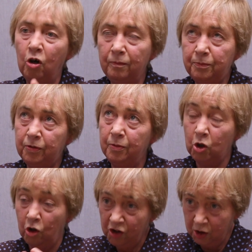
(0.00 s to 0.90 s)
from a
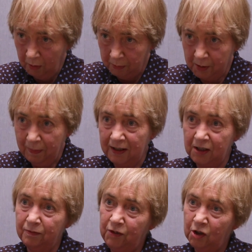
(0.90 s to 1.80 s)
customer
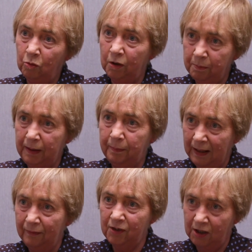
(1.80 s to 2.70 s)
perspective, you don't want people
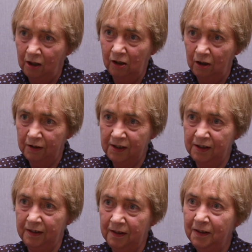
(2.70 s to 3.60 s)
having to log on
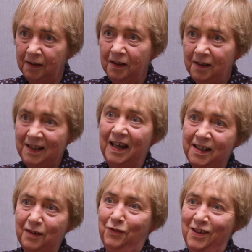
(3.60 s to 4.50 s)
to 10 different